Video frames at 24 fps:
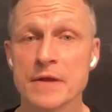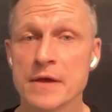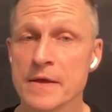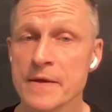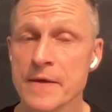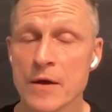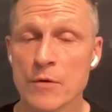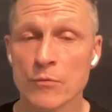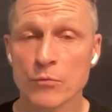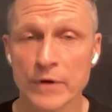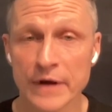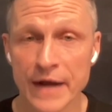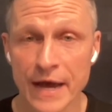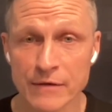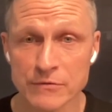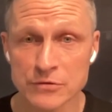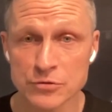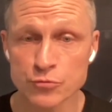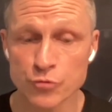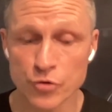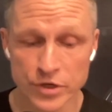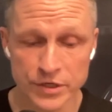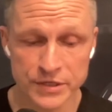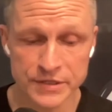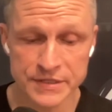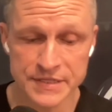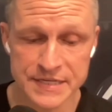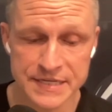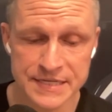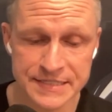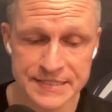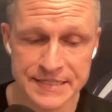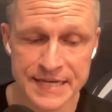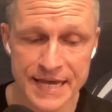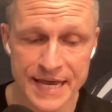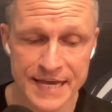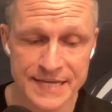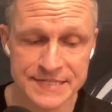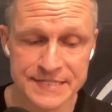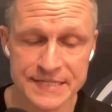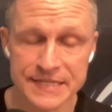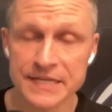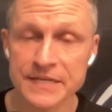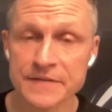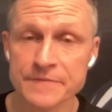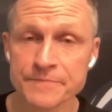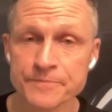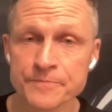when I was working at
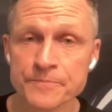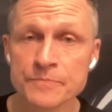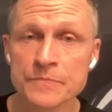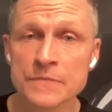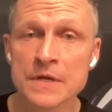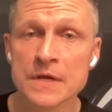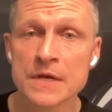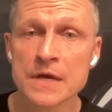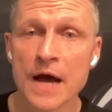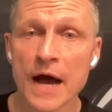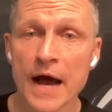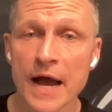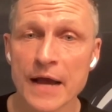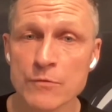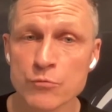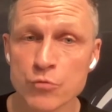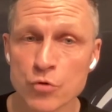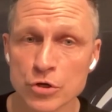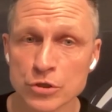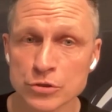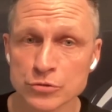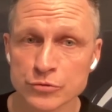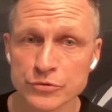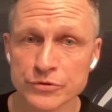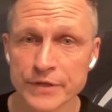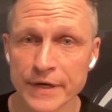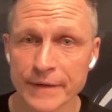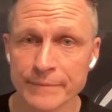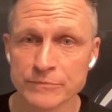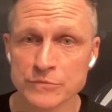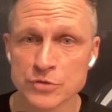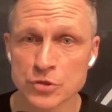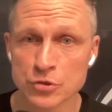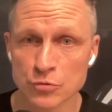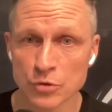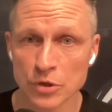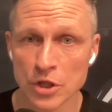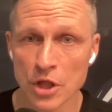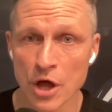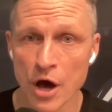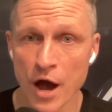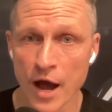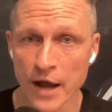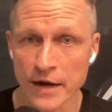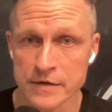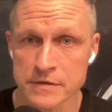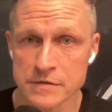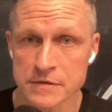ECAC, I worked with them too a
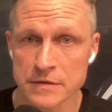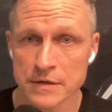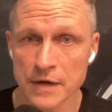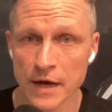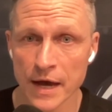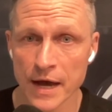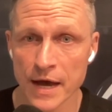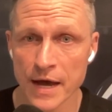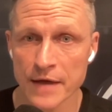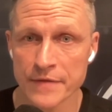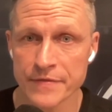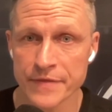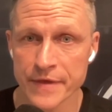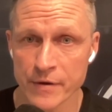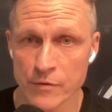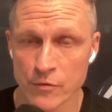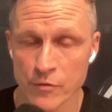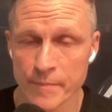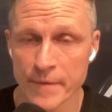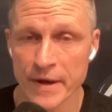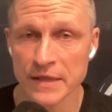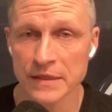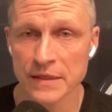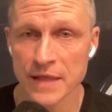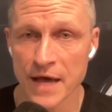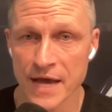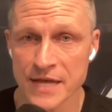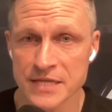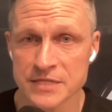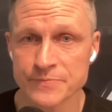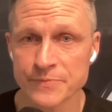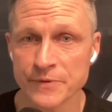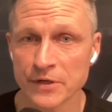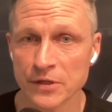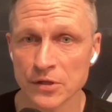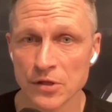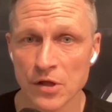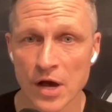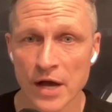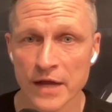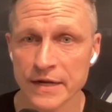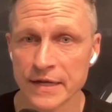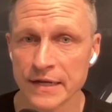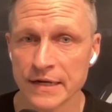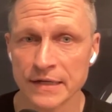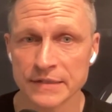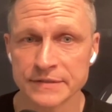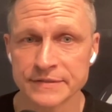lot. They were my linesmen a lot,
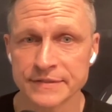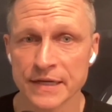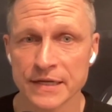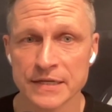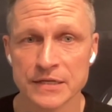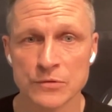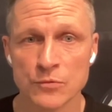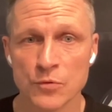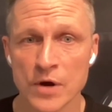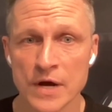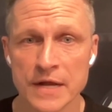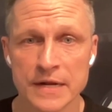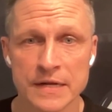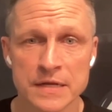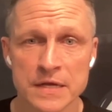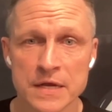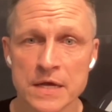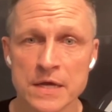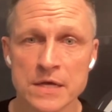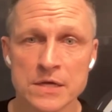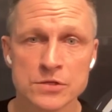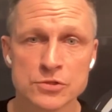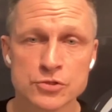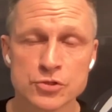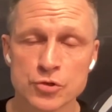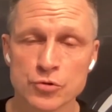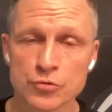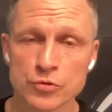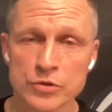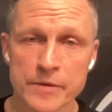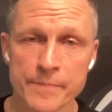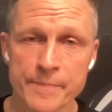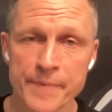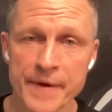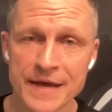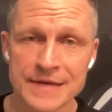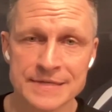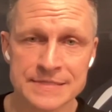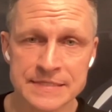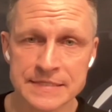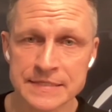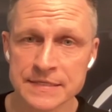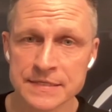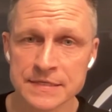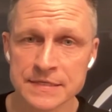and I'll tell you what, two of the best